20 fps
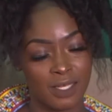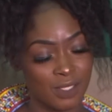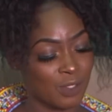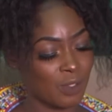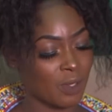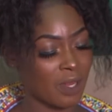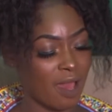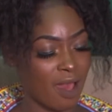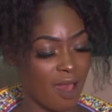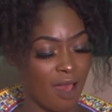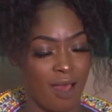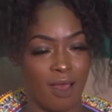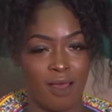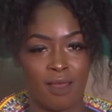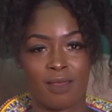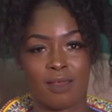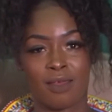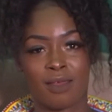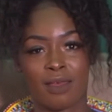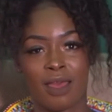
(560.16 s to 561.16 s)
So yeah,
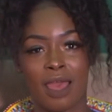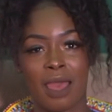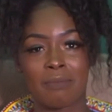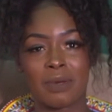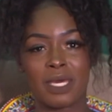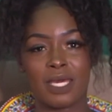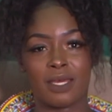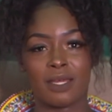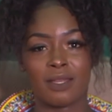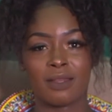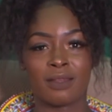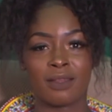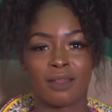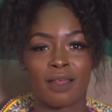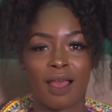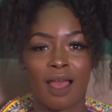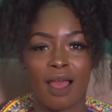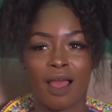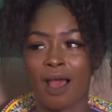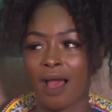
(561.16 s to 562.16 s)
I mean,
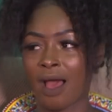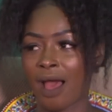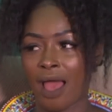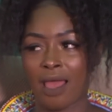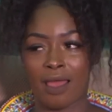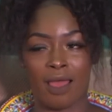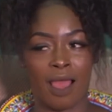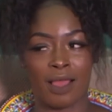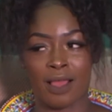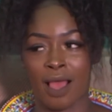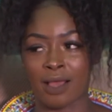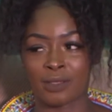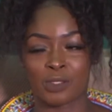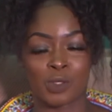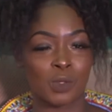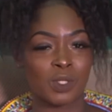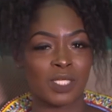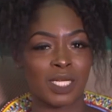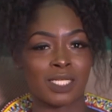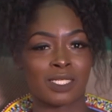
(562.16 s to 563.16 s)
I
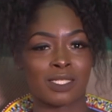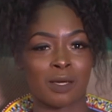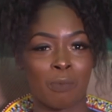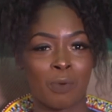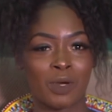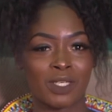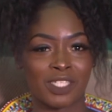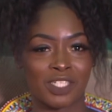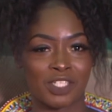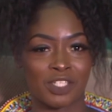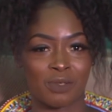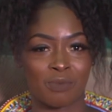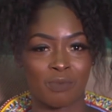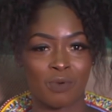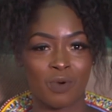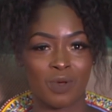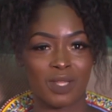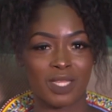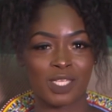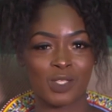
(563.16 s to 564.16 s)
totally support DJ
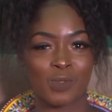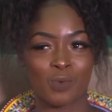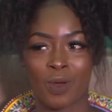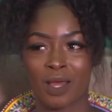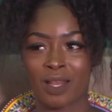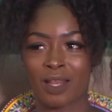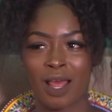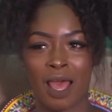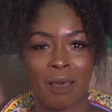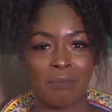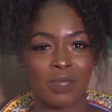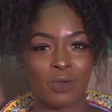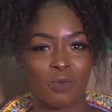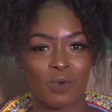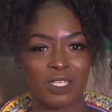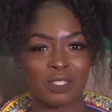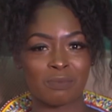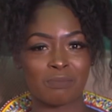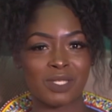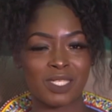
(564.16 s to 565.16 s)
Mo on this one. I mean,
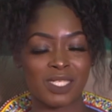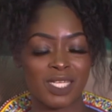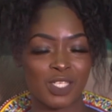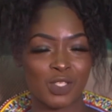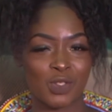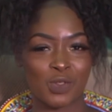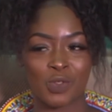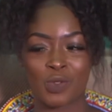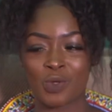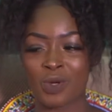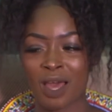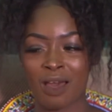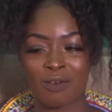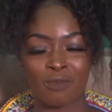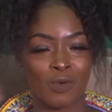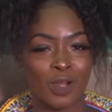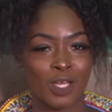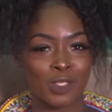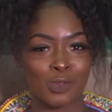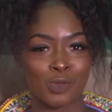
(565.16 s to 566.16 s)
what business do you
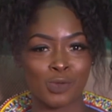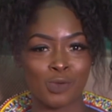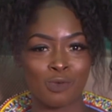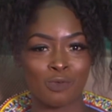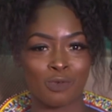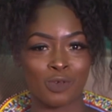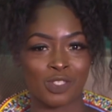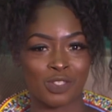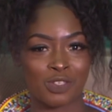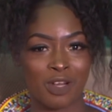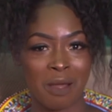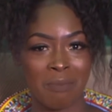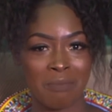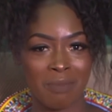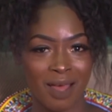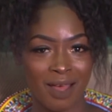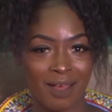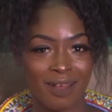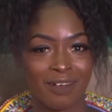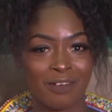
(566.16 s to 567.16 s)
have going to look for
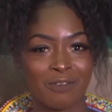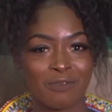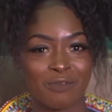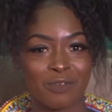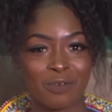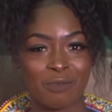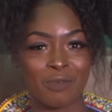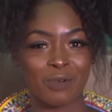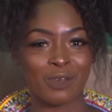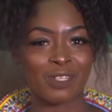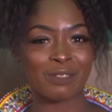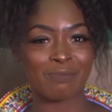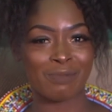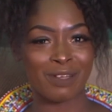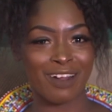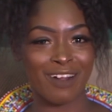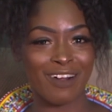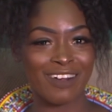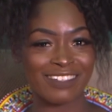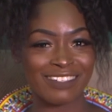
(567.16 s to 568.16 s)
drama from
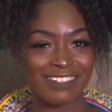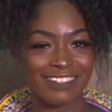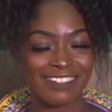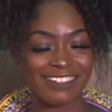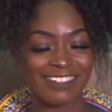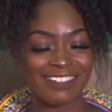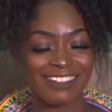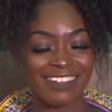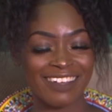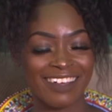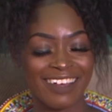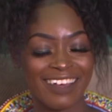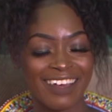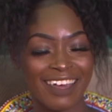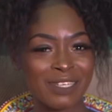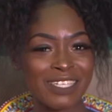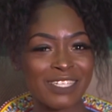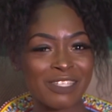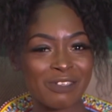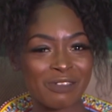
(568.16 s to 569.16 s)
gospel artists?
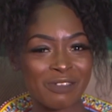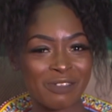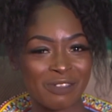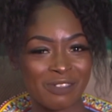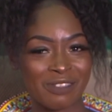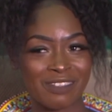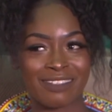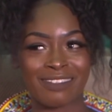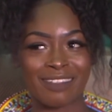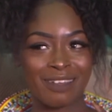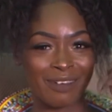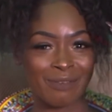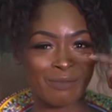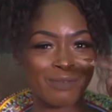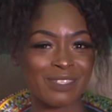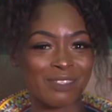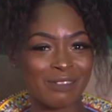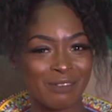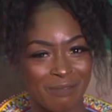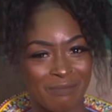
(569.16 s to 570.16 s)
Please use the
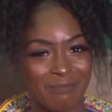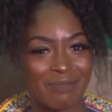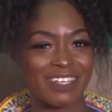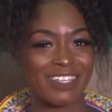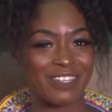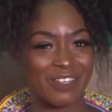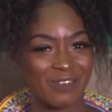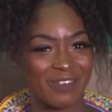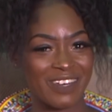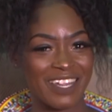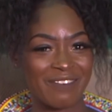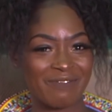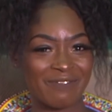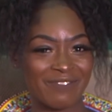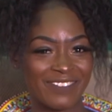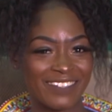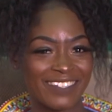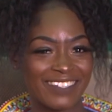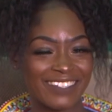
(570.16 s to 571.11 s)
wisdom in your name.